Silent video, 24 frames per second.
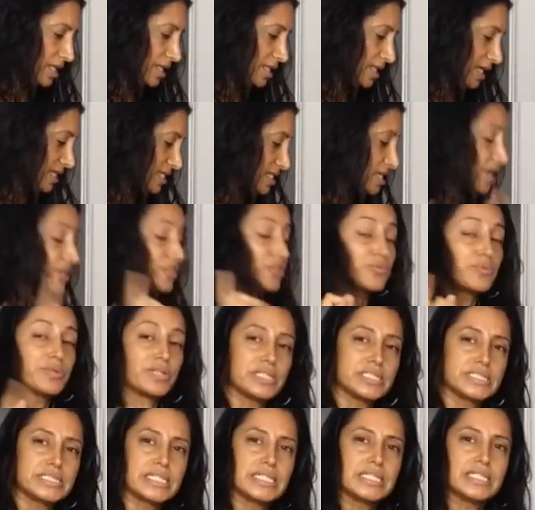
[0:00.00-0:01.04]
That's not the
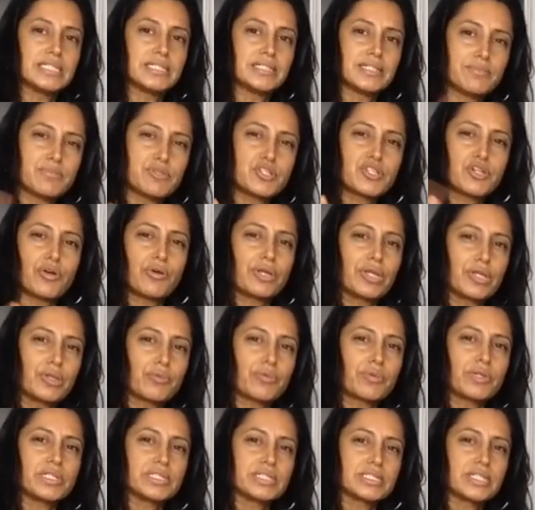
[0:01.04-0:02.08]
real deal. I'm showing you the
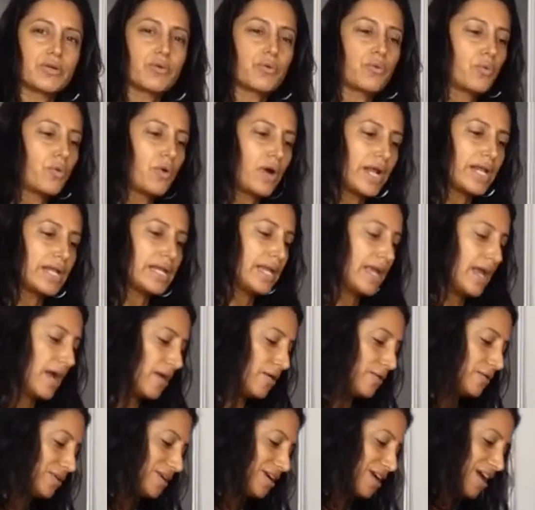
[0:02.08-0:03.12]
real deal right
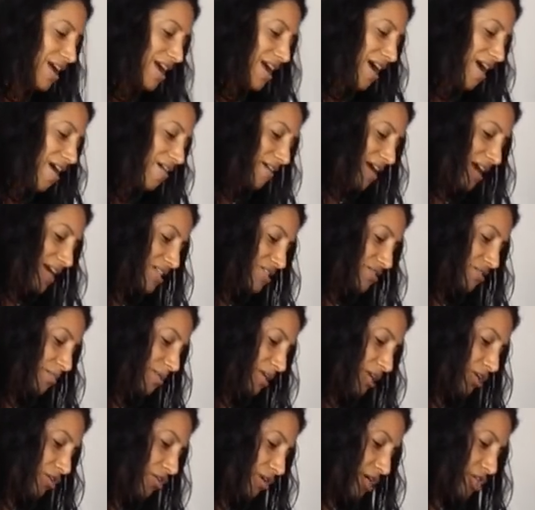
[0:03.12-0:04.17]
now. All right, so I'm
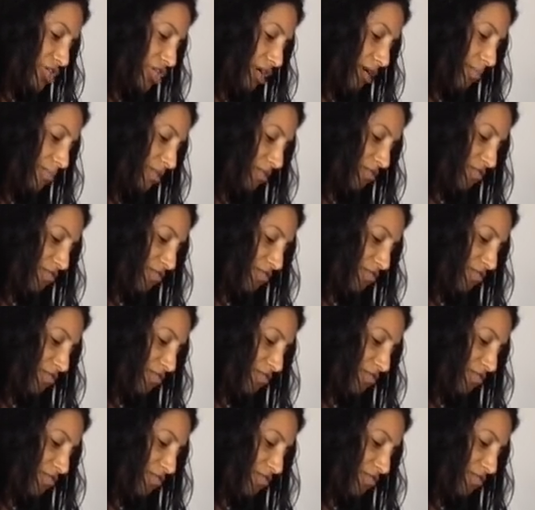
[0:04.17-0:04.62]
gonna crush up the